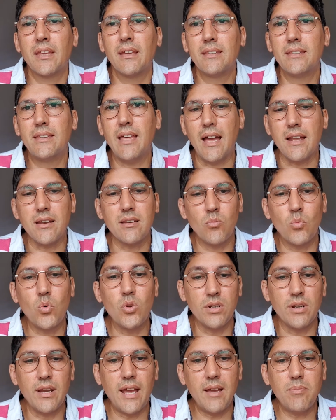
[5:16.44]
That
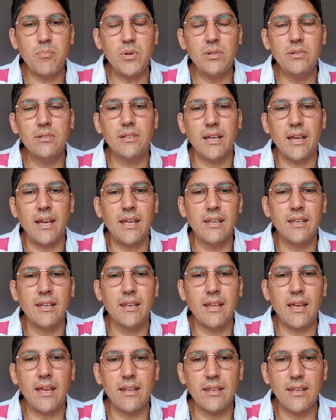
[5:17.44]
wouldn't happen,
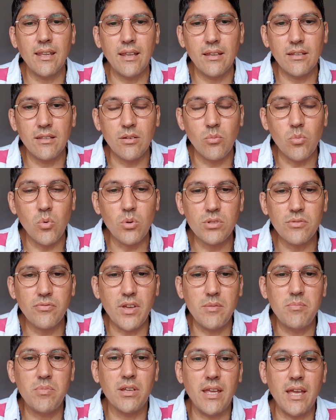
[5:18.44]
and the water
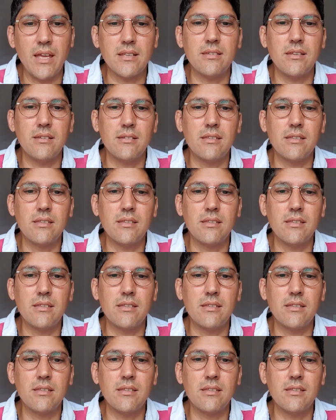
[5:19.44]
vapor gets into